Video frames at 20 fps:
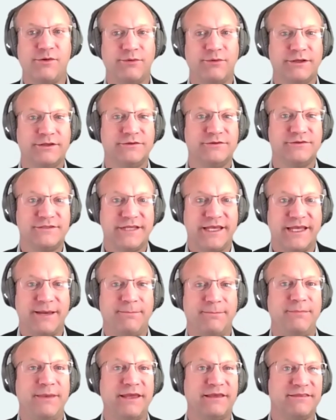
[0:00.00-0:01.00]
we want to say
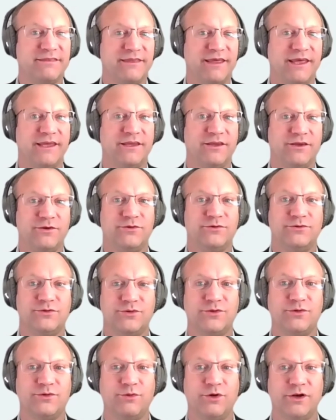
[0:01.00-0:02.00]
a big thank you
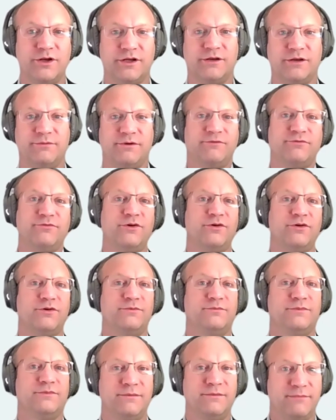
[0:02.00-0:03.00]
to the World Economic
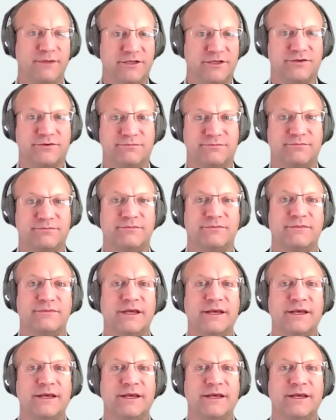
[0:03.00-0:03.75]
Forum, the Mission